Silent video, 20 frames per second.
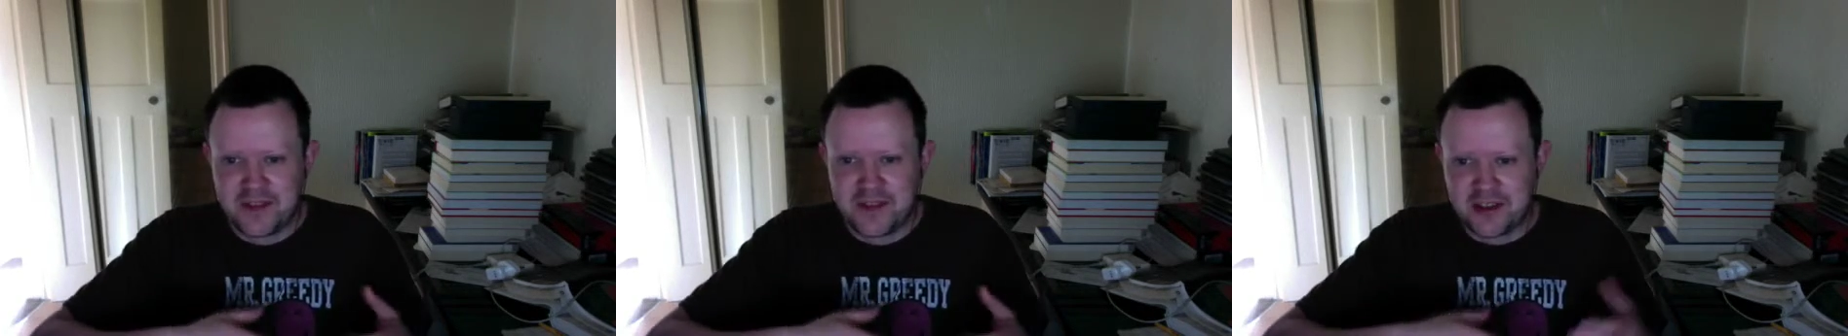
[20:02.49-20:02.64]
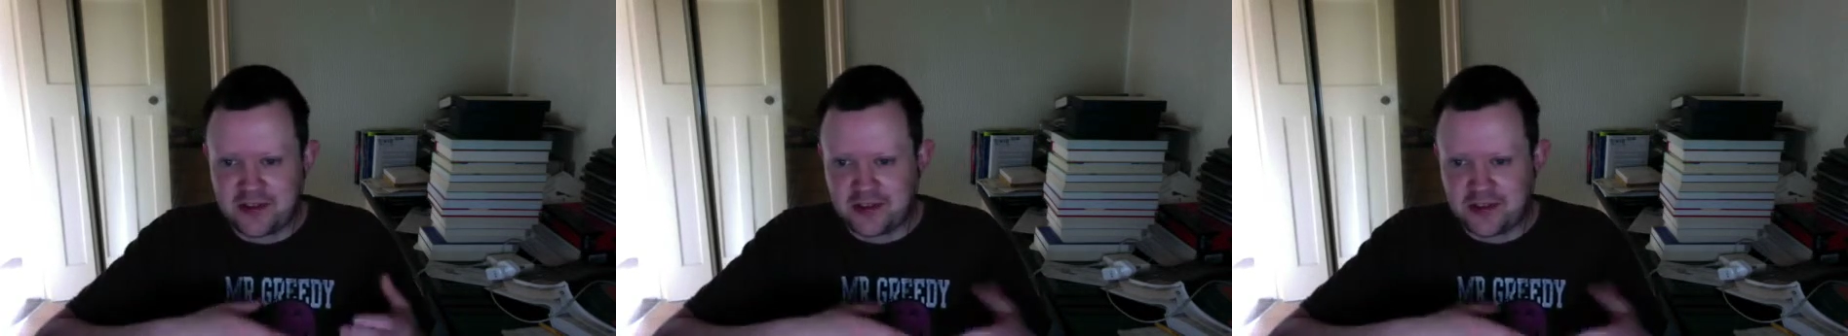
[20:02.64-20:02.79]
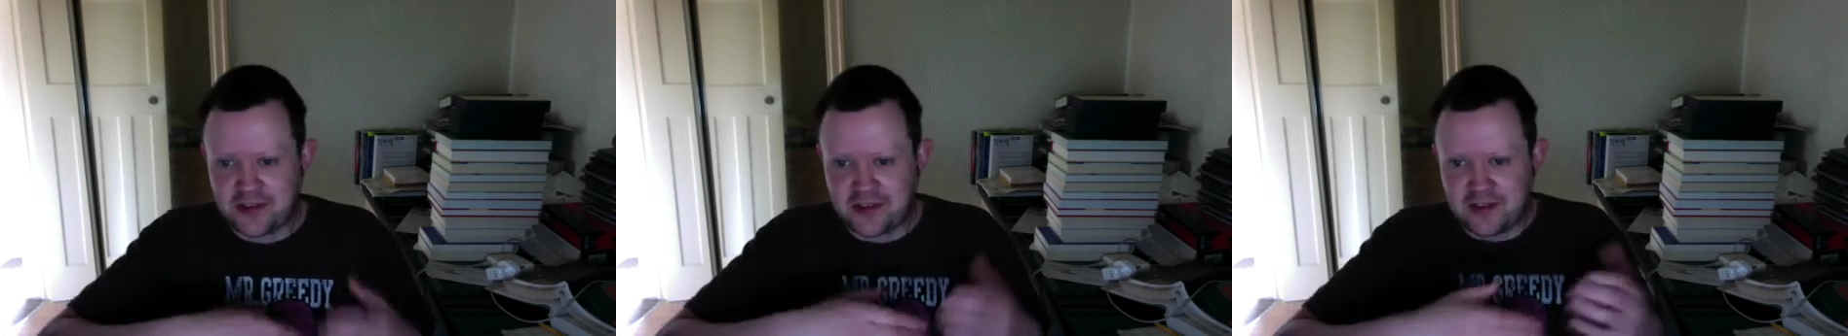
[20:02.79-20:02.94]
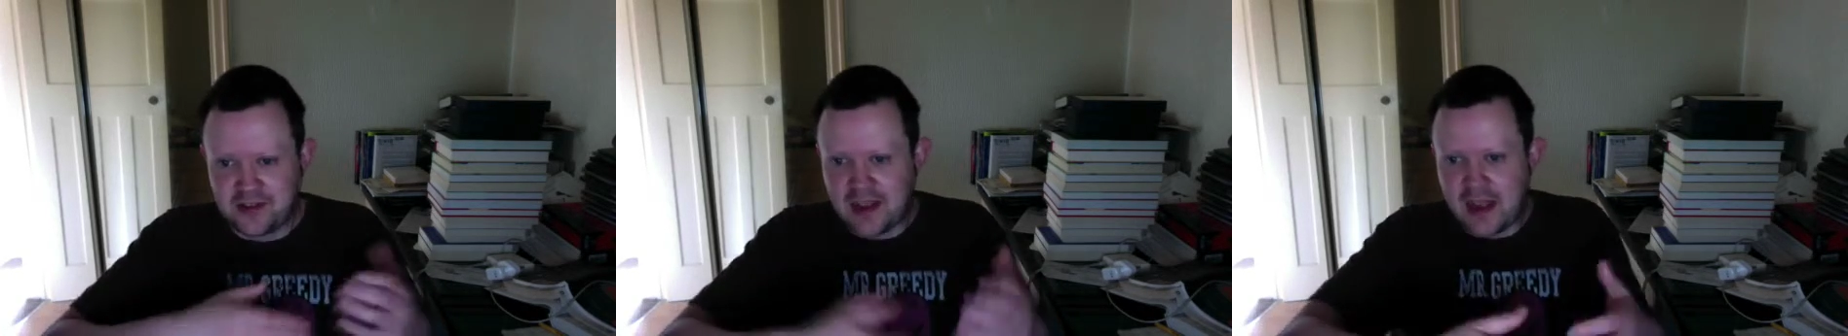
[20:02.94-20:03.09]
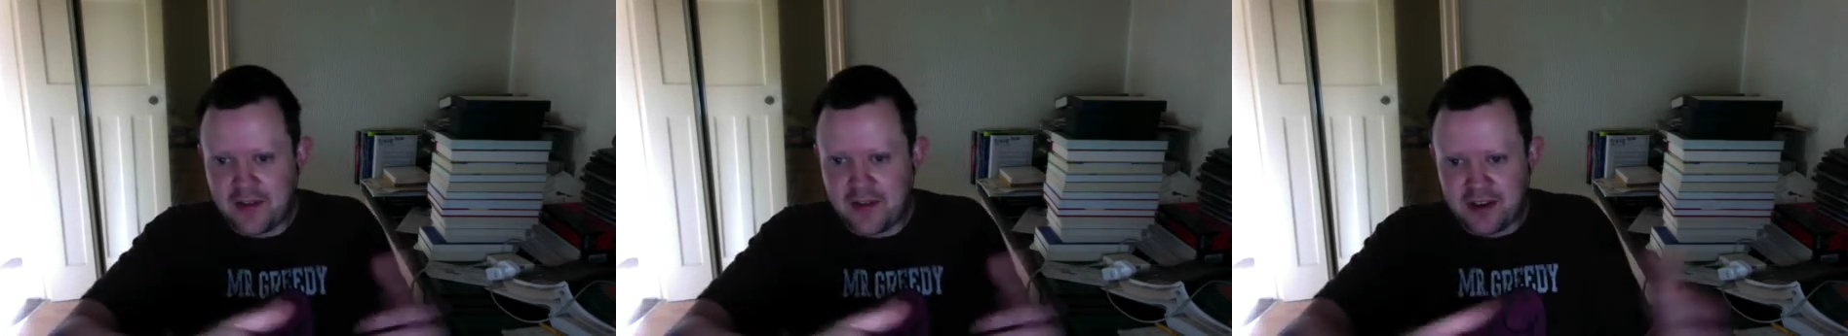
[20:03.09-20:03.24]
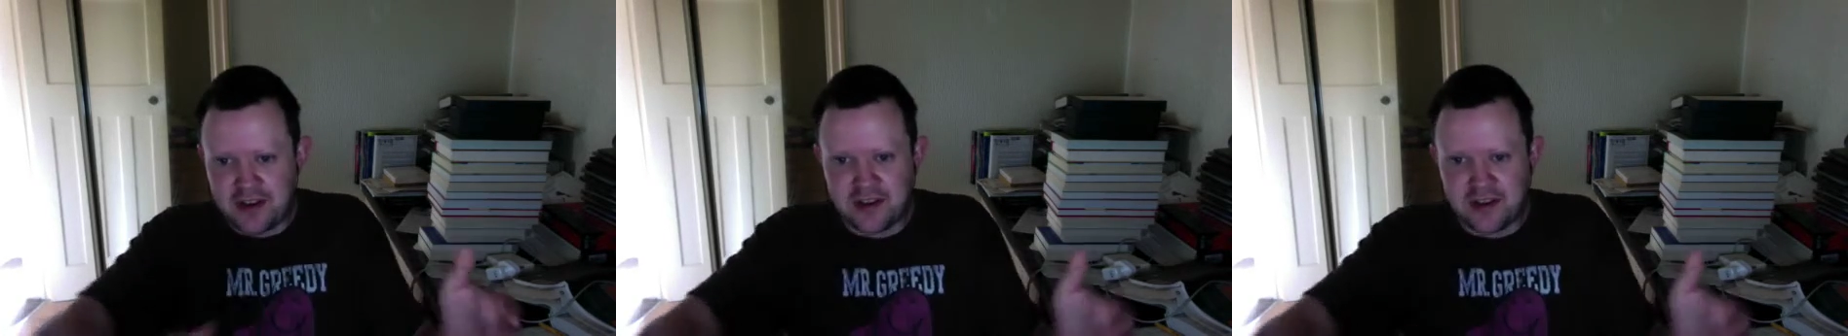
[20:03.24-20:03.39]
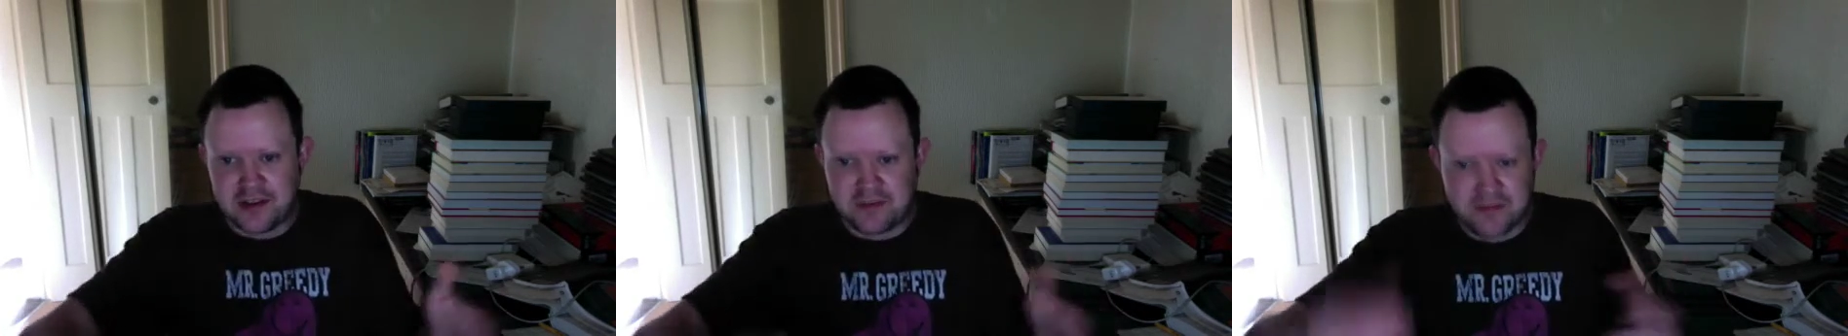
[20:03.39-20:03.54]
just having
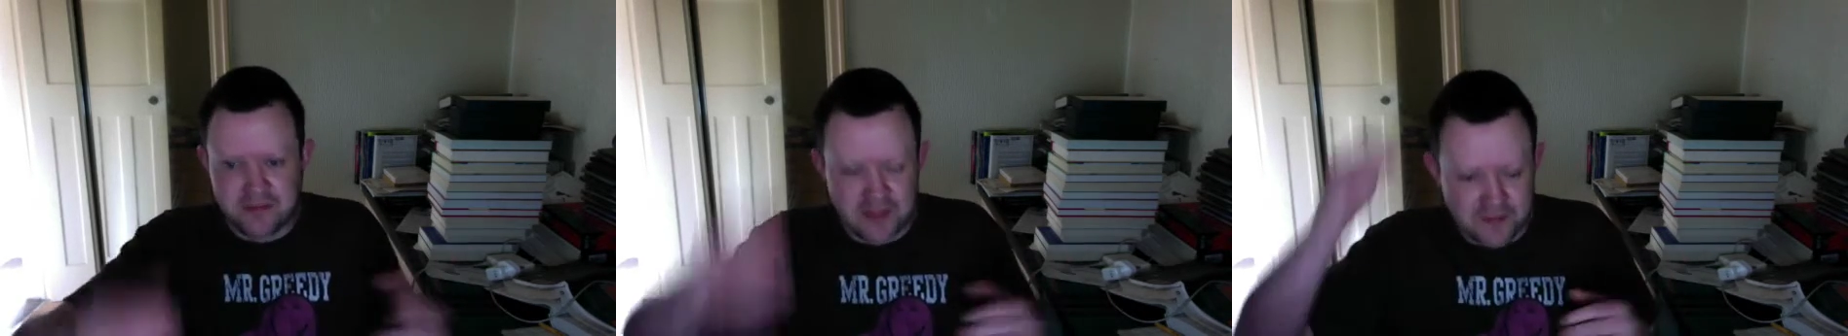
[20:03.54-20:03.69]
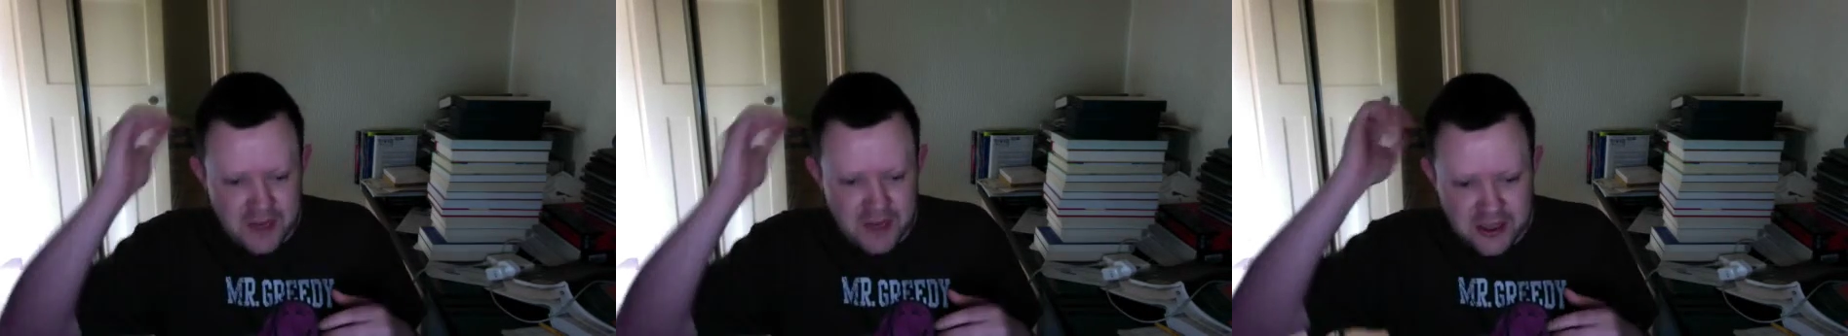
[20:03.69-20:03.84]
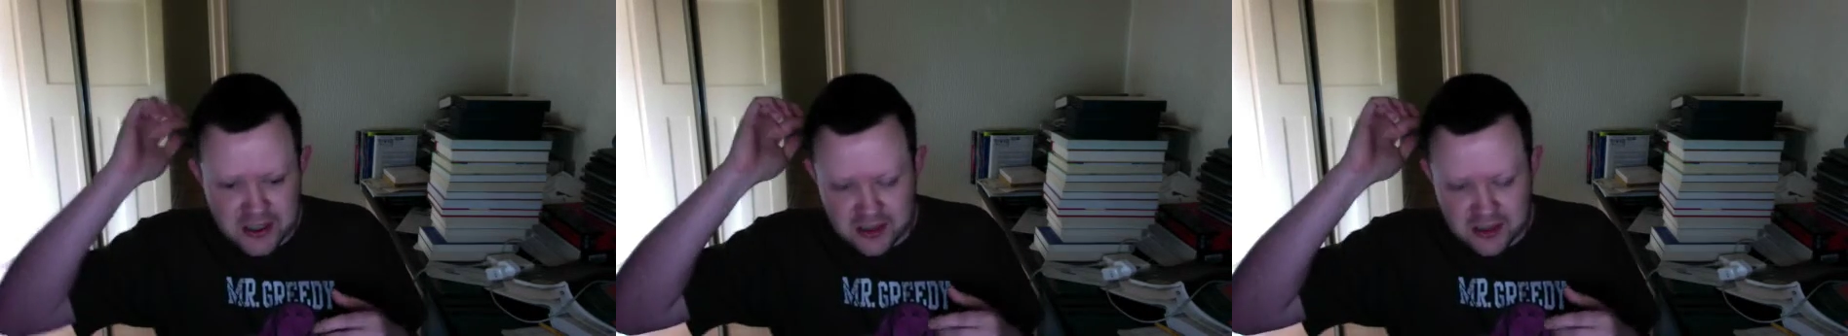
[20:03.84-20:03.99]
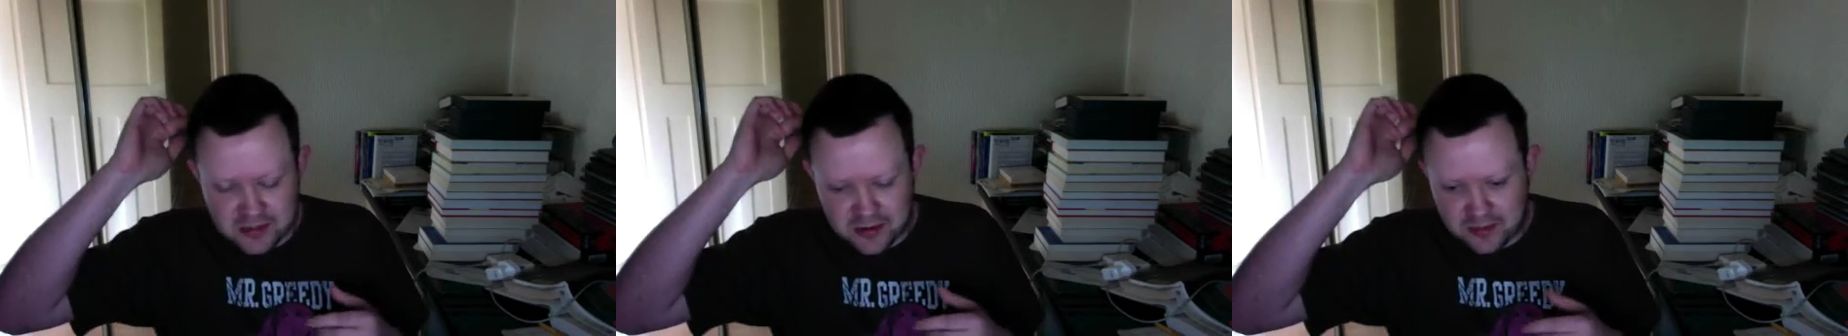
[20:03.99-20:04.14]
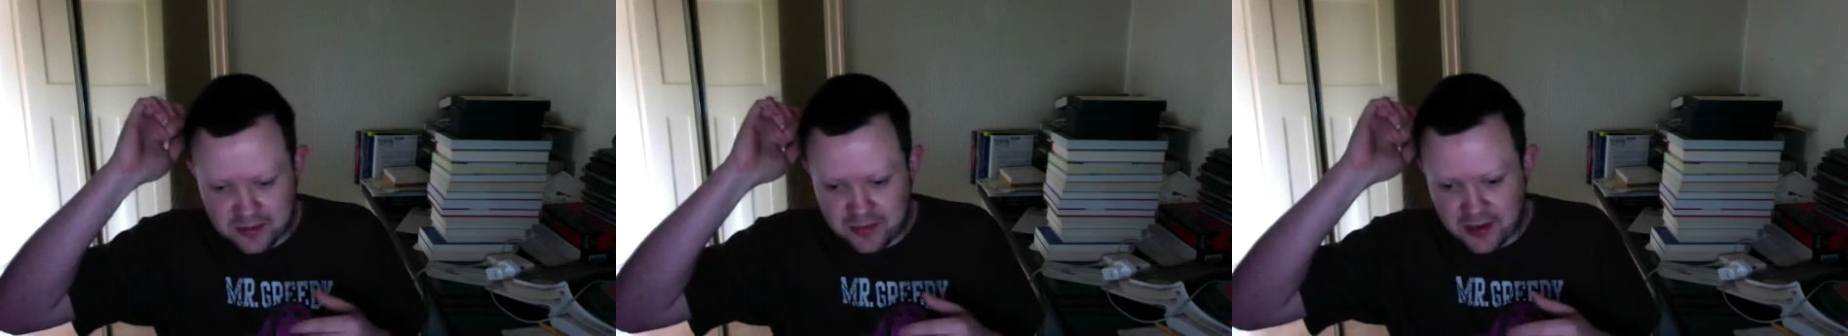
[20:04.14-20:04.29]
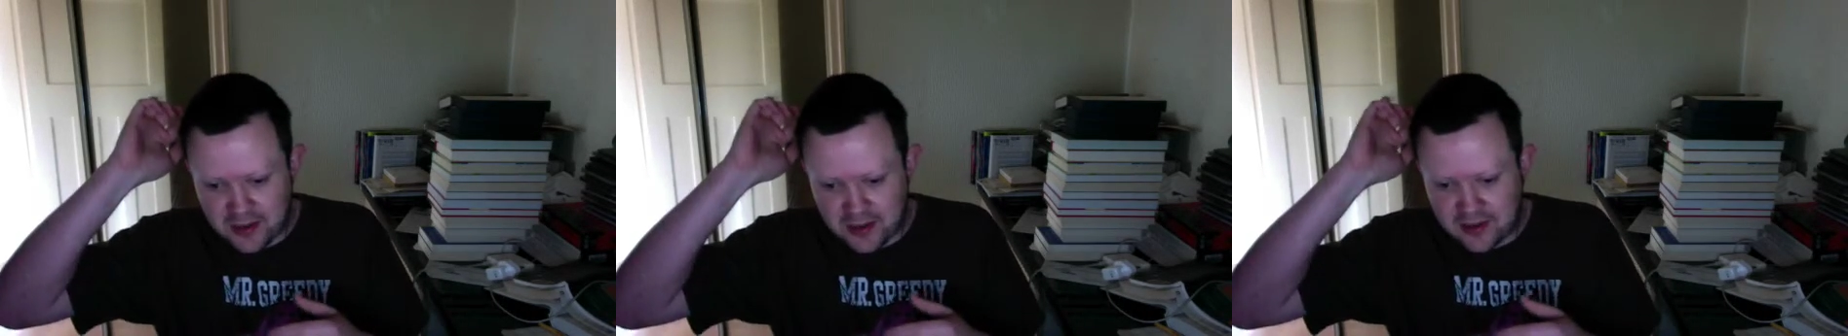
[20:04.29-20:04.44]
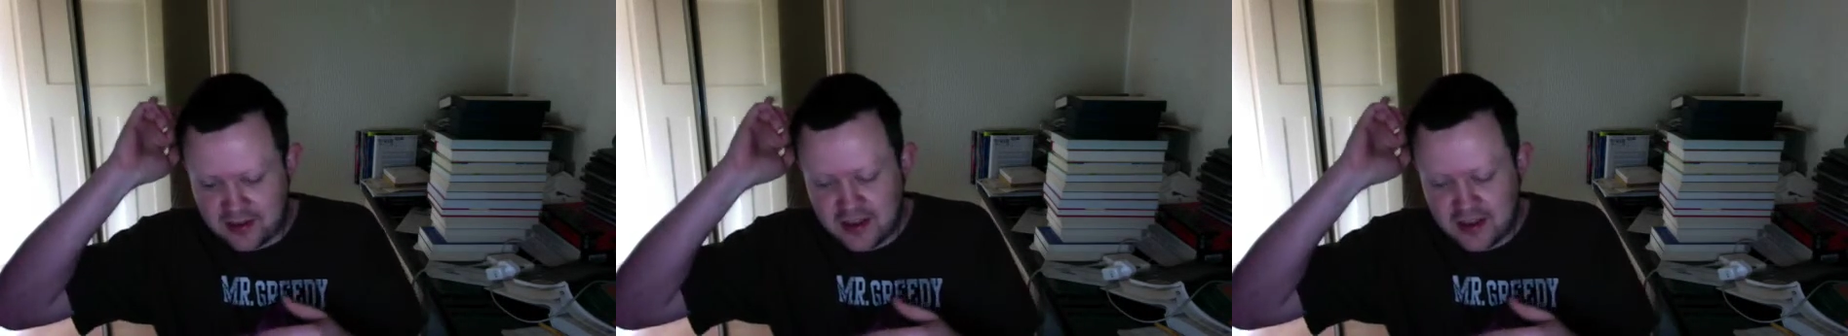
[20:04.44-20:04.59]
a, a vegetable
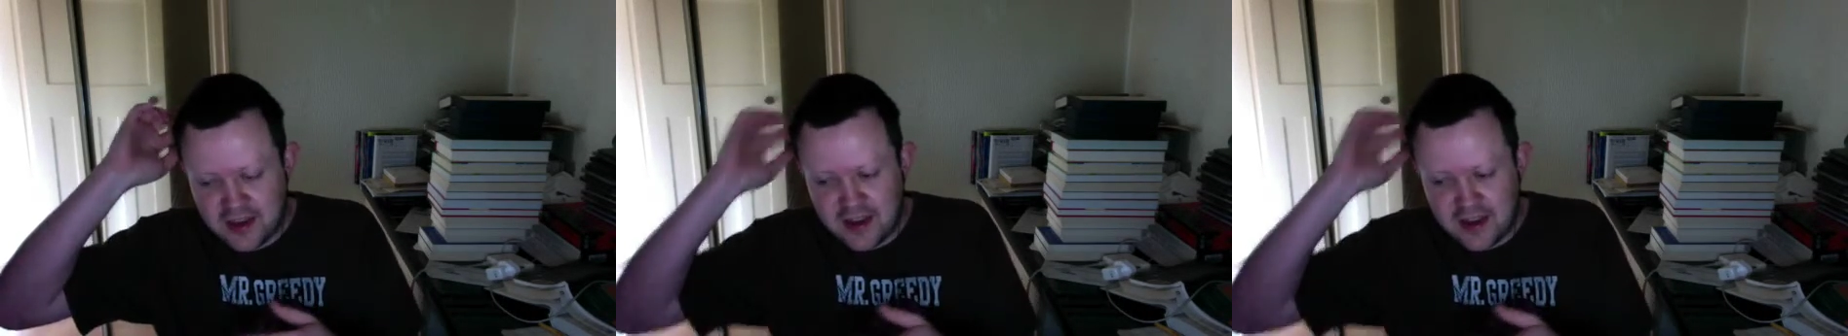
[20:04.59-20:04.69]
plot.